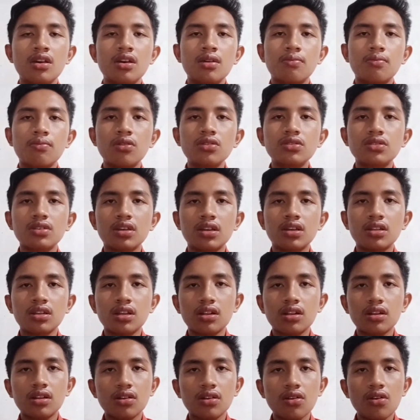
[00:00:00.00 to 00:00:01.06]
both in
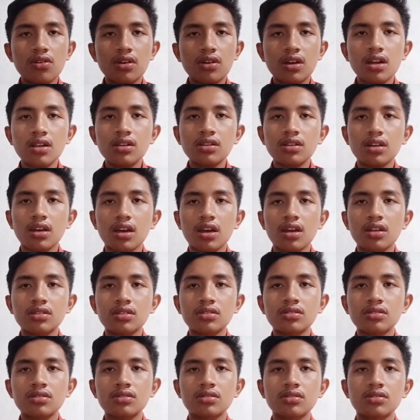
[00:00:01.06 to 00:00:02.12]
local
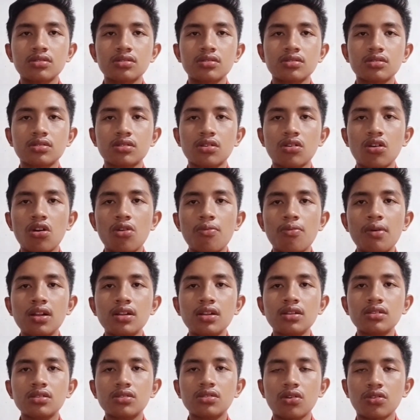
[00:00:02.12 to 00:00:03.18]
and
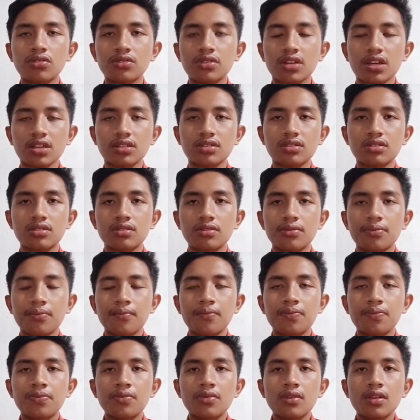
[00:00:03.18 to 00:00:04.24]
global context.
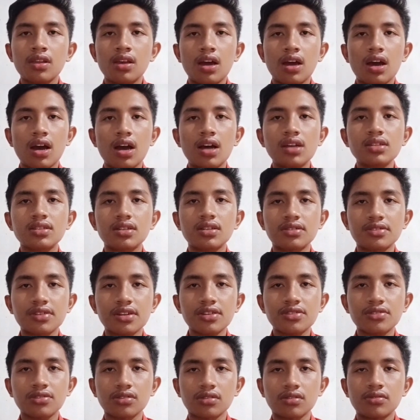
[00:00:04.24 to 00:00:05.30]
As a
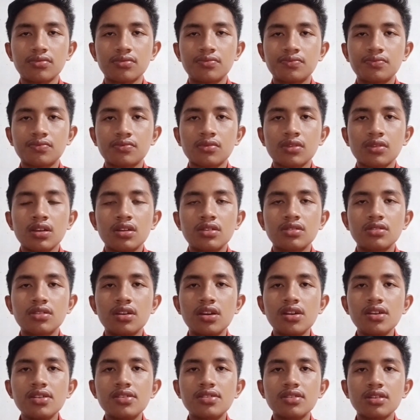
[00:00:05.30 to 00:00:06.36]
result, there
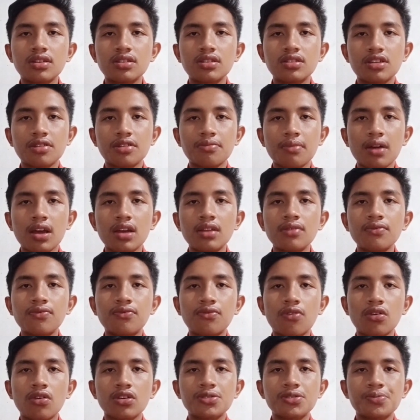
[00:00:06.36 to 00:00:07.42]
is a demand
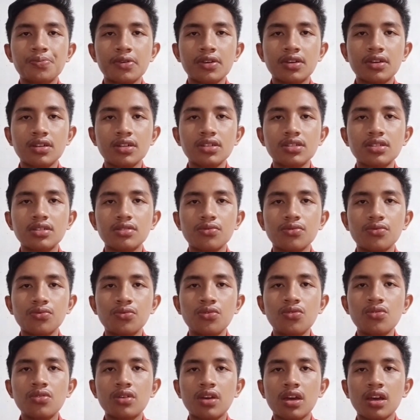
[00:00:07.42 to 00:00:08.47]
for speakers
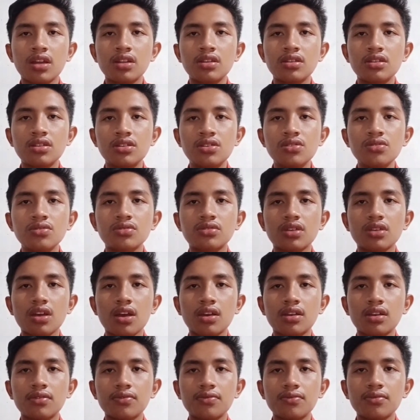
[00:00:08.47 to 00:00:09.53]
who can use
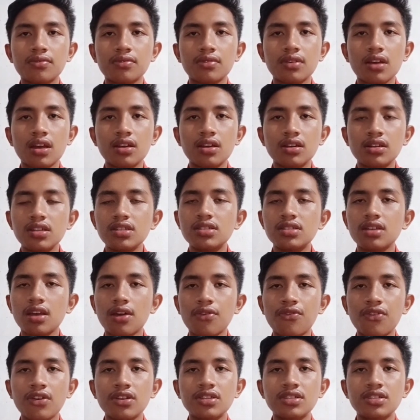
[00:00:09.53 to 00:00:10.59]
English
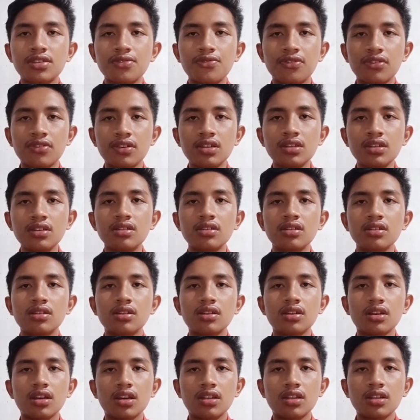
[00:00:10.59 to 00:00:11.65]
effectively
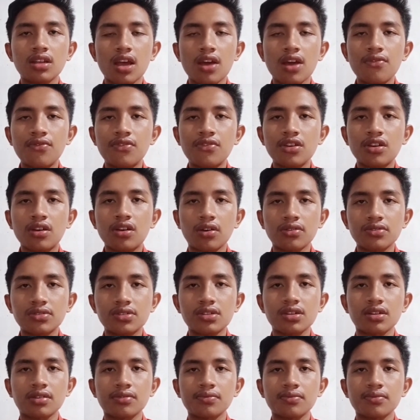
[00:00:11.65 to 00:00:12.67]
in every country.